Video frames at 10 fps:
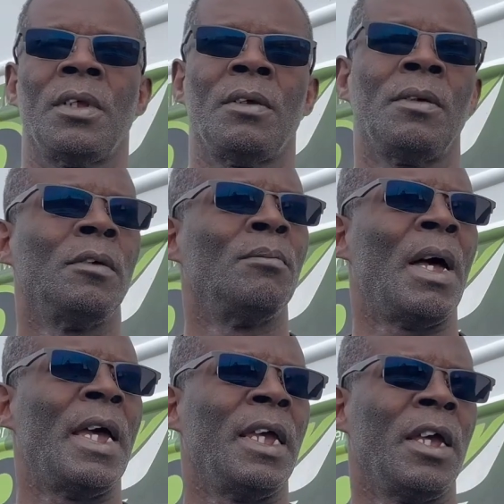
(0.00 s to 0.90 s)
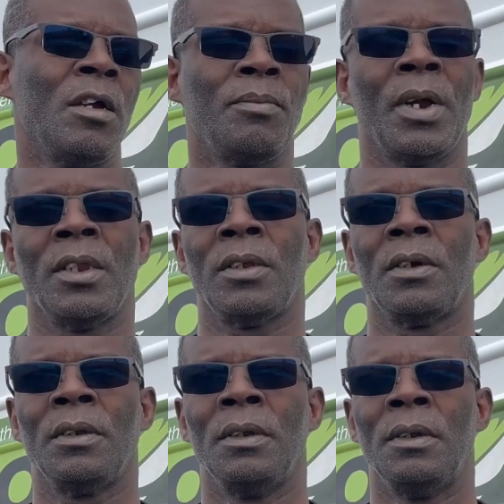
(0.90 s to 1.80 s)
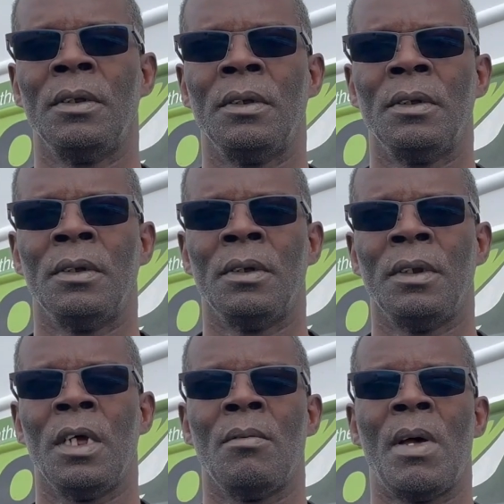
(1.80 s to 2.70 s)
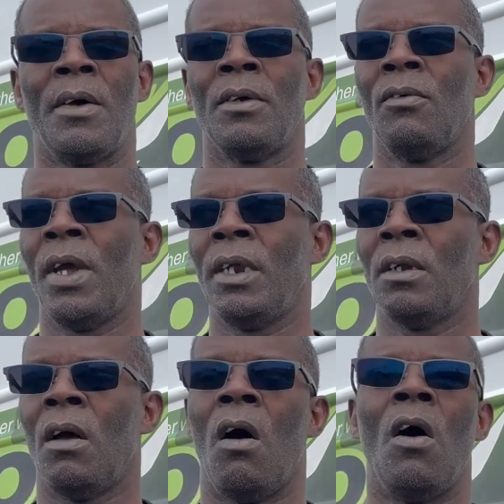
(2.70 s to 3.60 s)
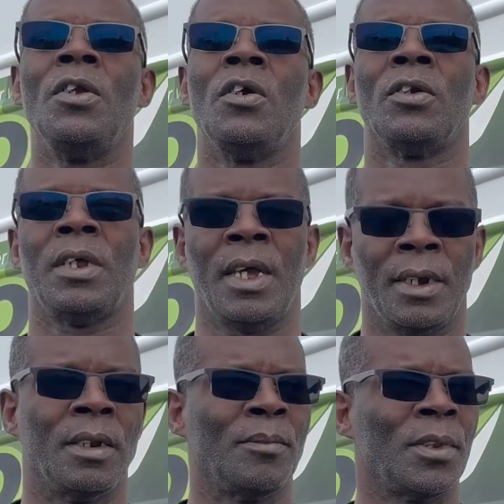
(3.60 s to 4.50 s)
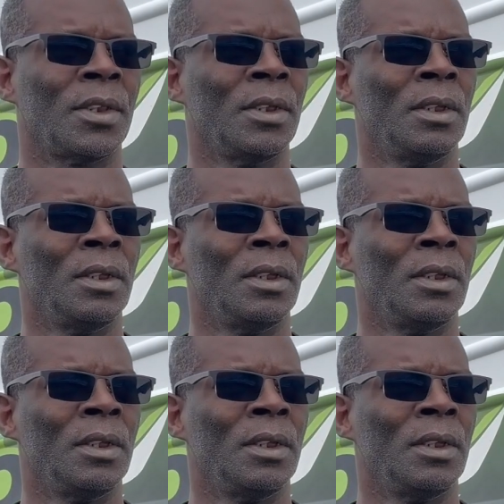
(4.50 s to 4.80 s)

it by air pressure, the amount of weight on your tandems.